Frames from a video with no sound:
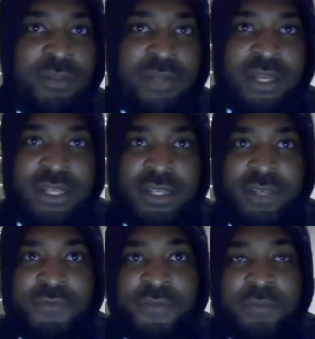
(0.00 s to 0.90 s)
play
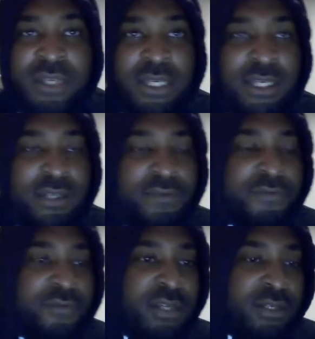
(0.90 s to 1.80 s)
for me in a
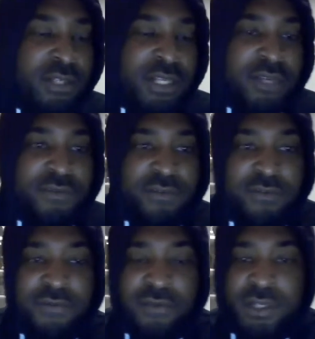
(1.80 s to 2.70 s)
3 on the left of a
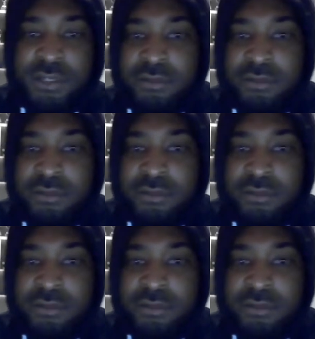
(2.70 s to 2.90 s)
3.